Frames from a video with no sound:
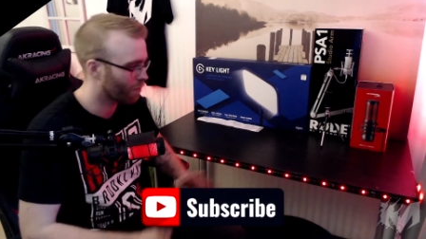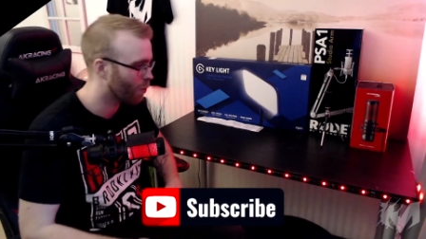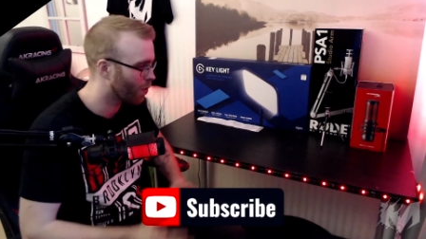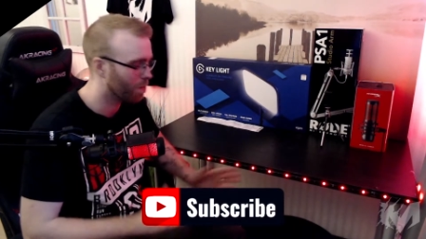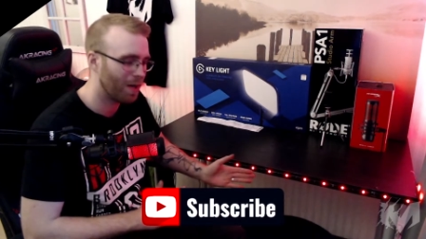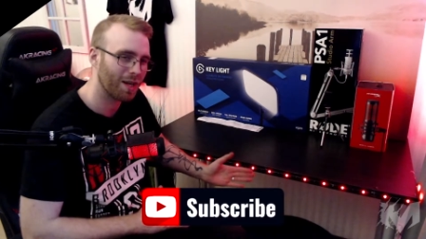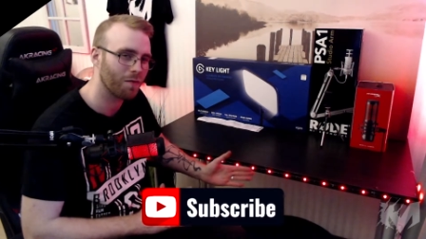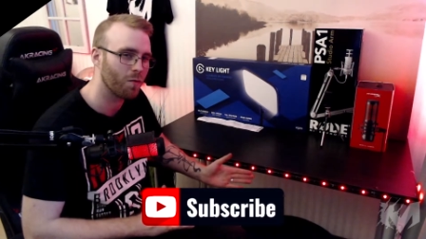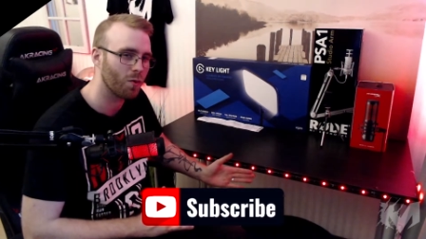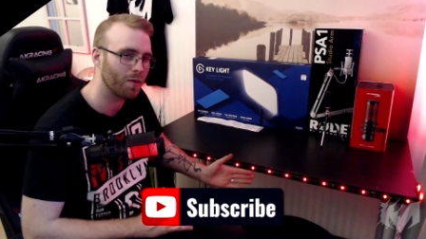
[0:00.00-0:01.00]

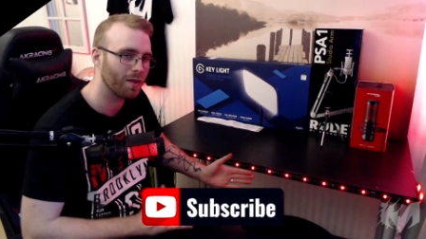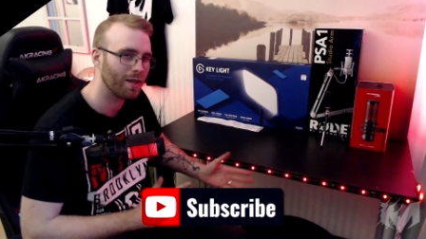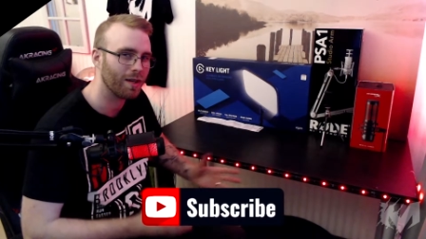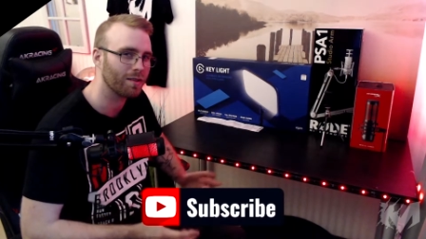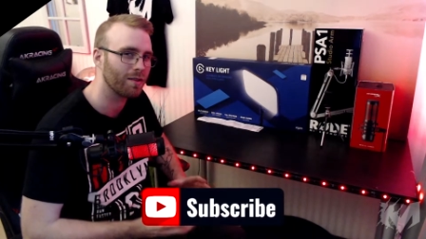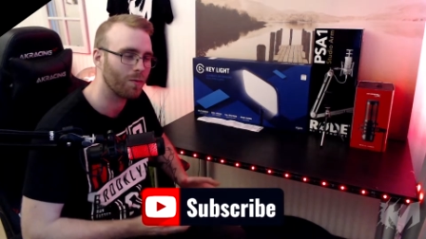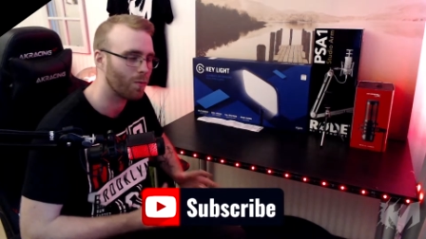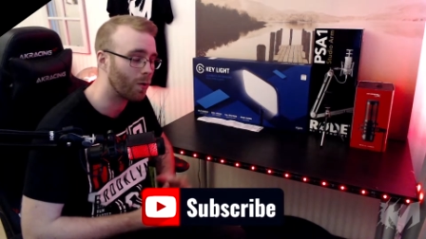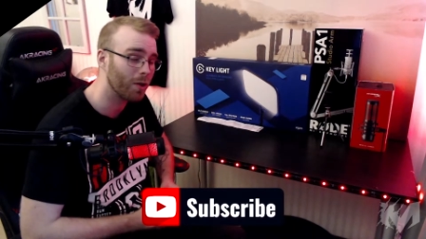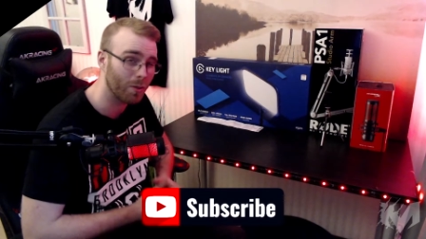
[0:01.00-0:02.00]
forward actually
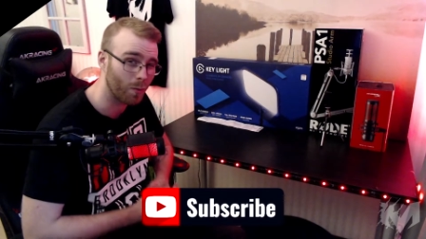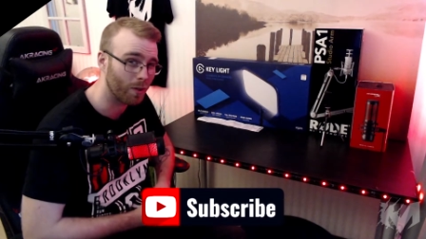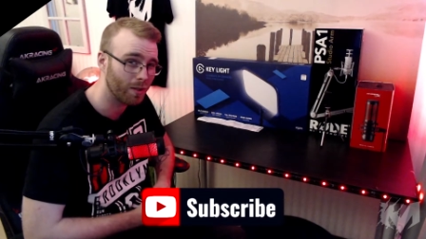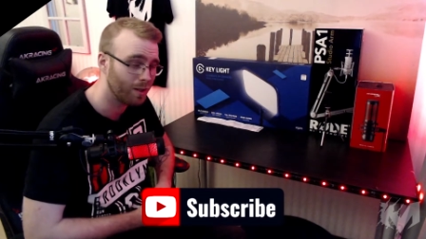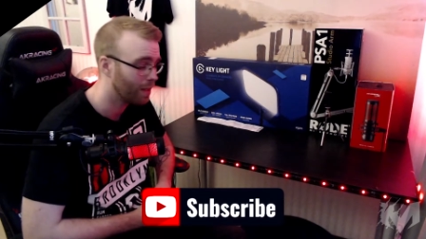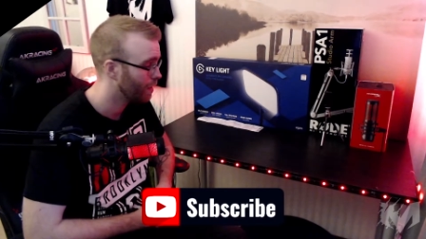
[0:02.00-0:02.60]
wanted one